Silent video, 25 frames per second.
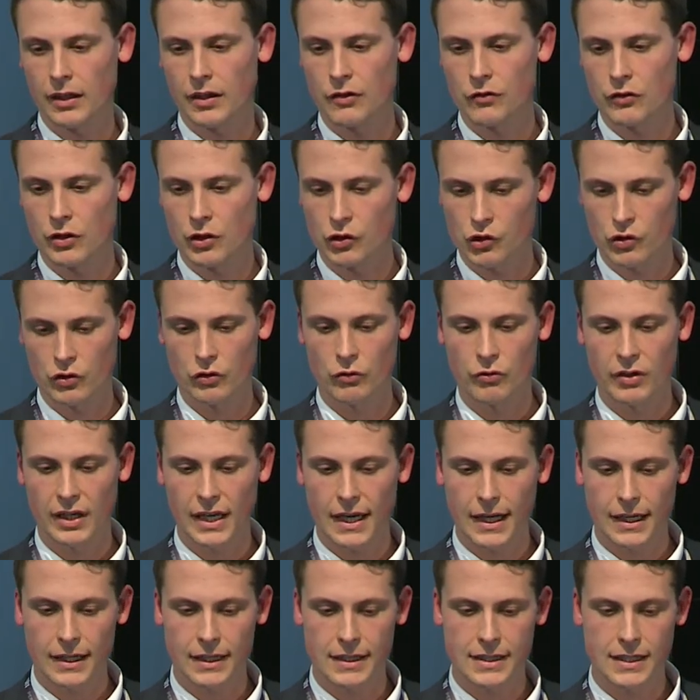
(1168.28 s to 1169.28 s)
a virtual
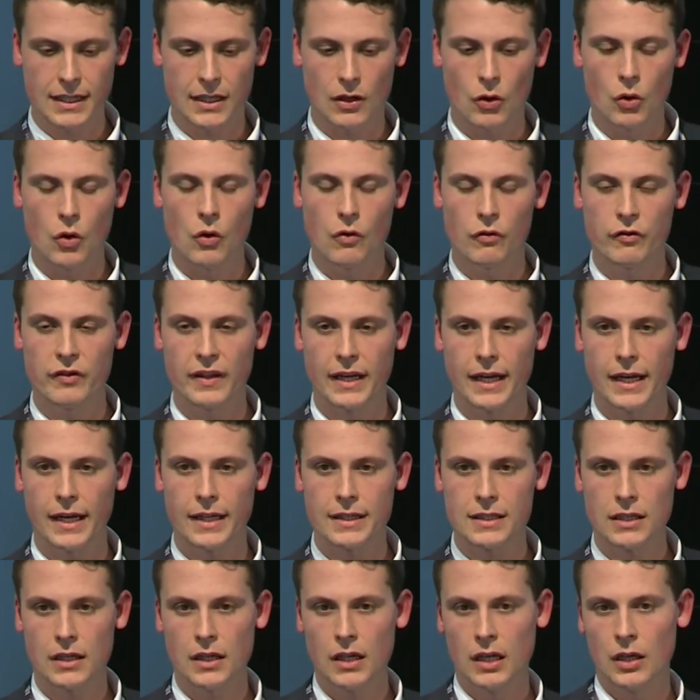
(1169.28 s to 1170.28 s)
reality of
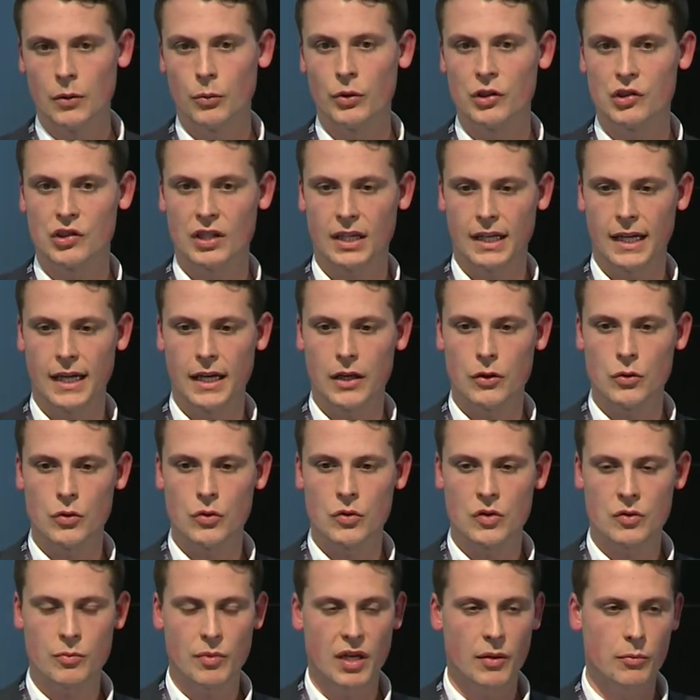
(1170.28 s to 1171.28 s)
that, which
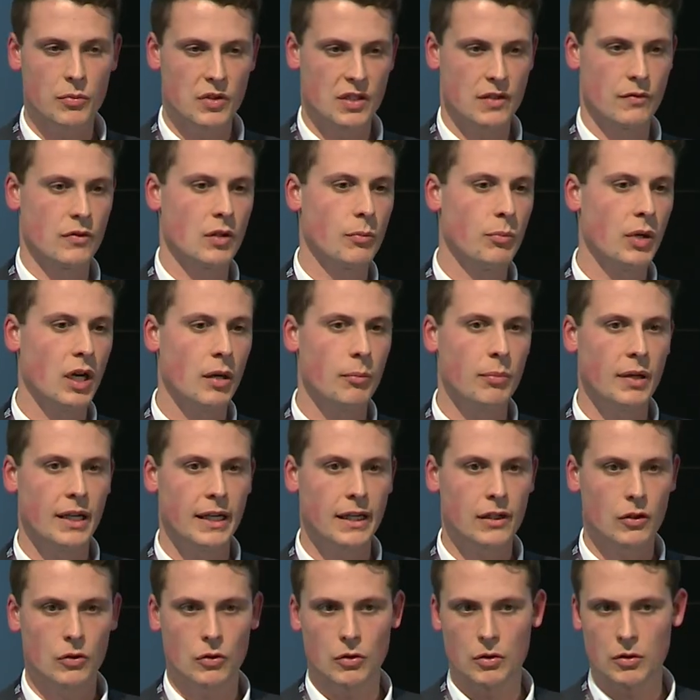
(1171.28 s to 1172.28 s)
allows members of the
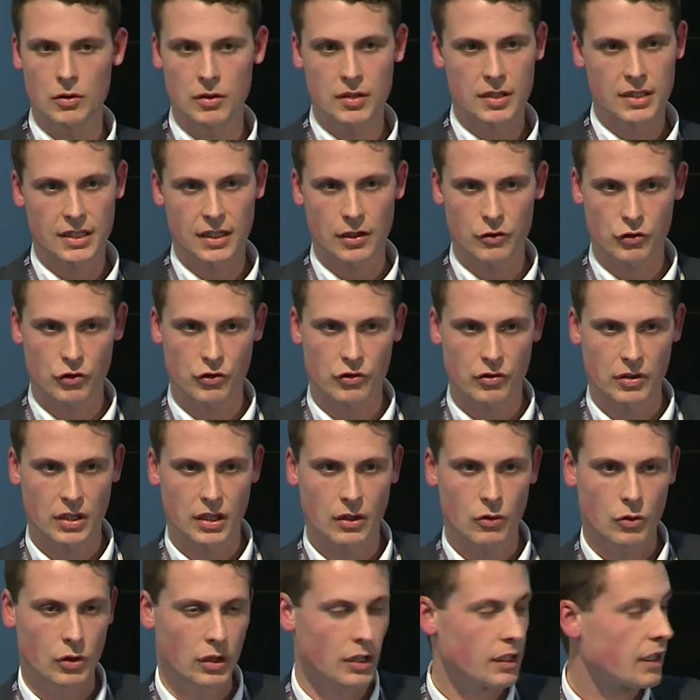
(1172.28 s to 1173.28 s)
public or statutory
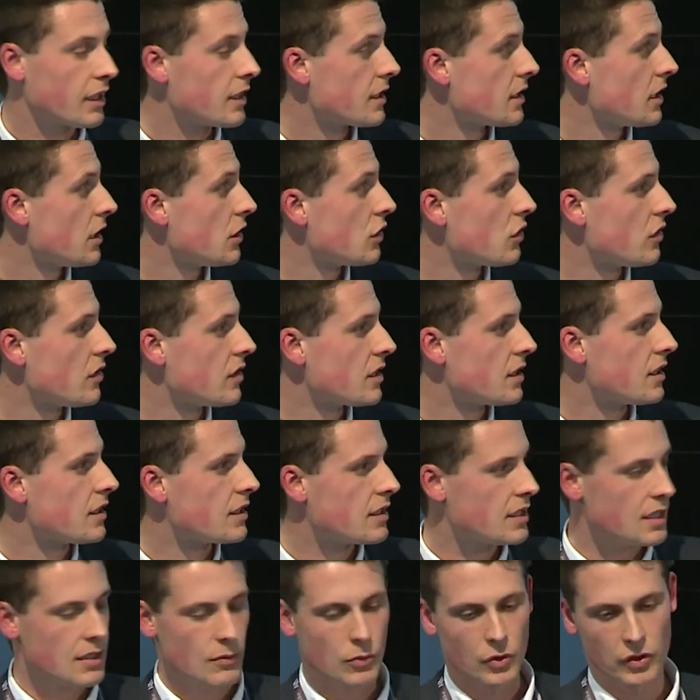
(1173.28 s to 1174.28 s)
organisations to
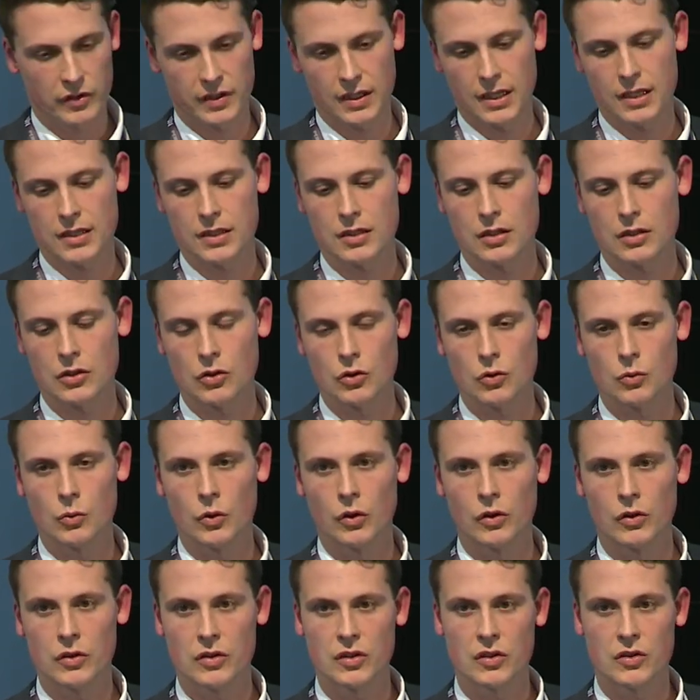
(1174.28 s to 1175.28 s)
see what it is that you
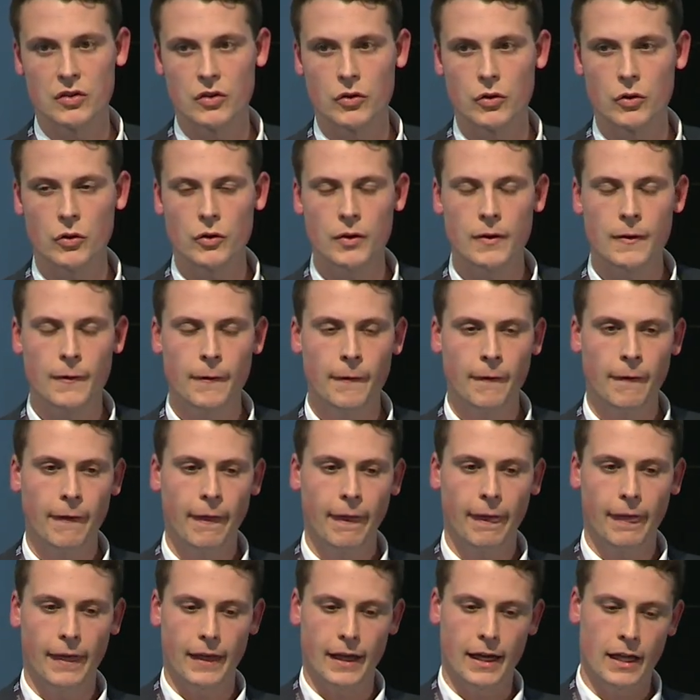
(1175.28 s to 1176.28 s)
want to do.
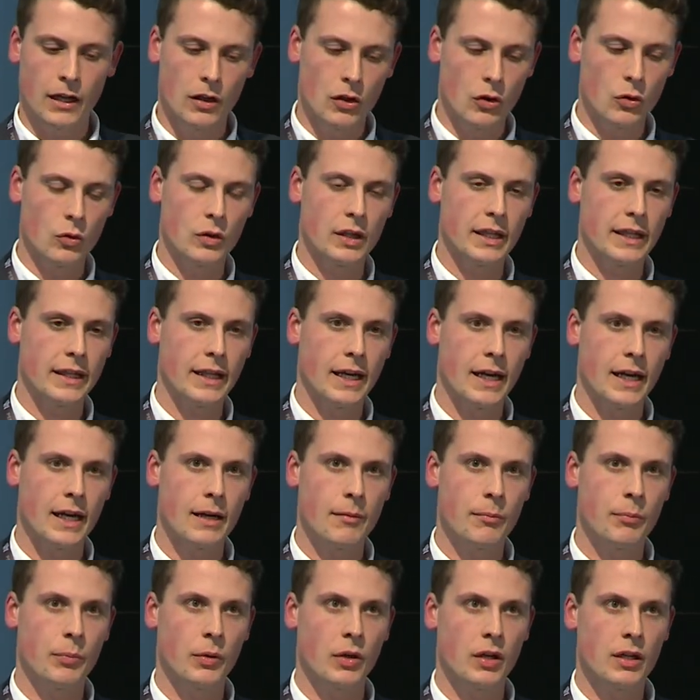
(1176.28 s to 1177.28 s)
And not only
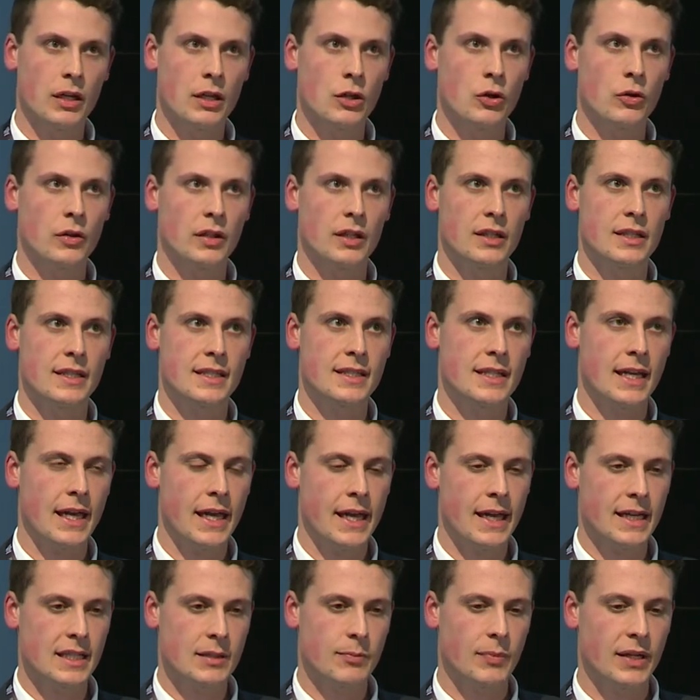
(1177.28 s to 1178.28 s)
that, but you can set
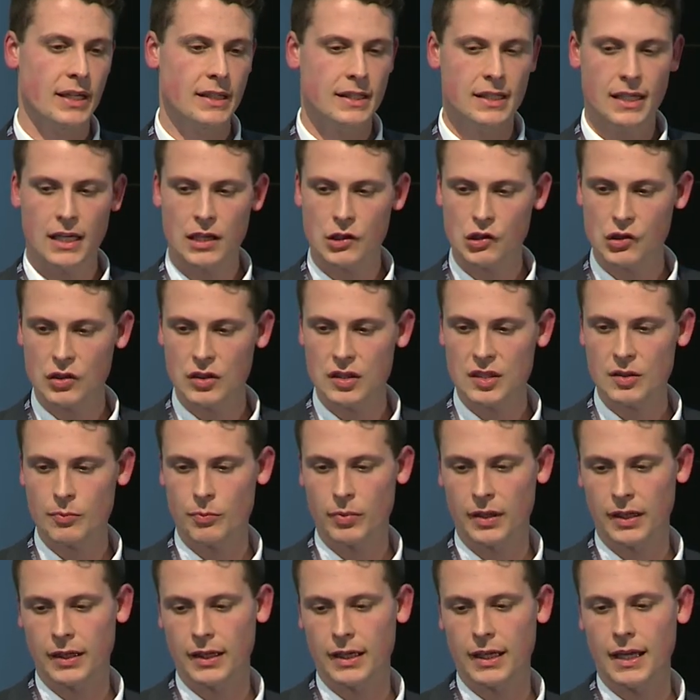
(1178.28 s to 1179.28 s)
expectations
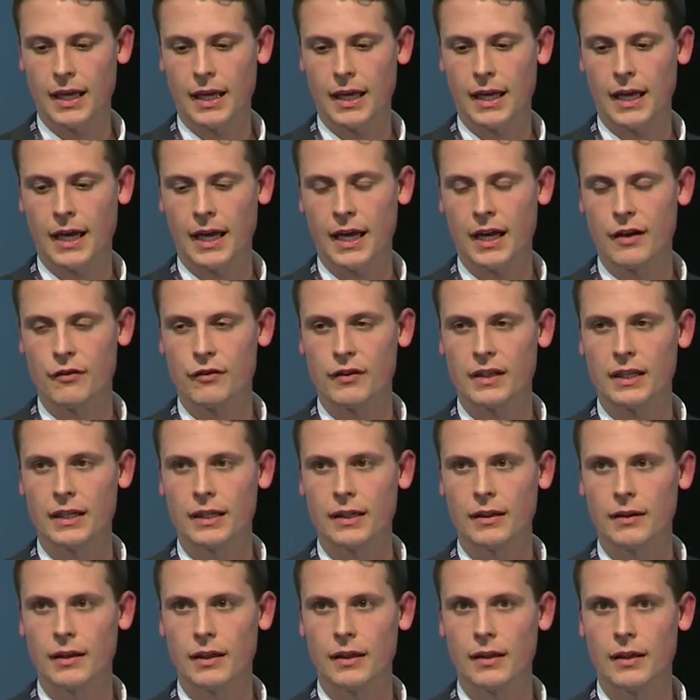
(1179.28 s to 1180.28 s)
by
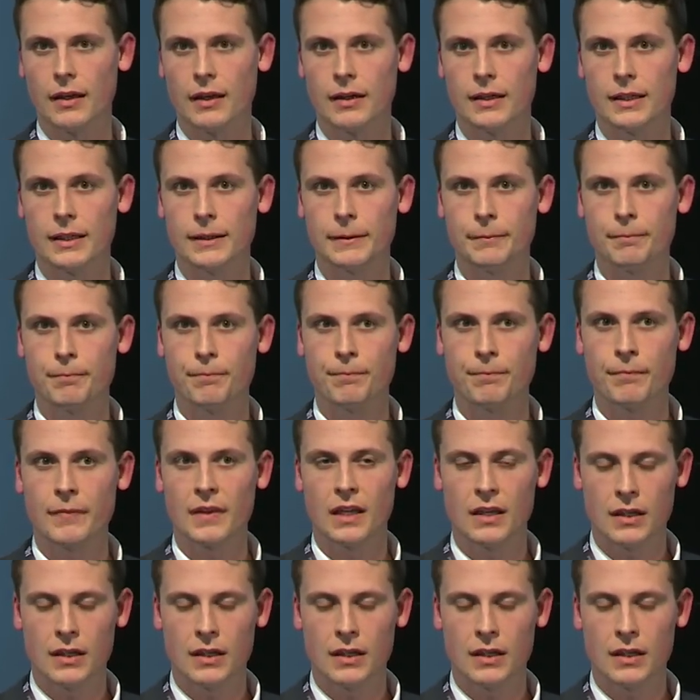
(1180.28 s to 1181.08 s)
having um,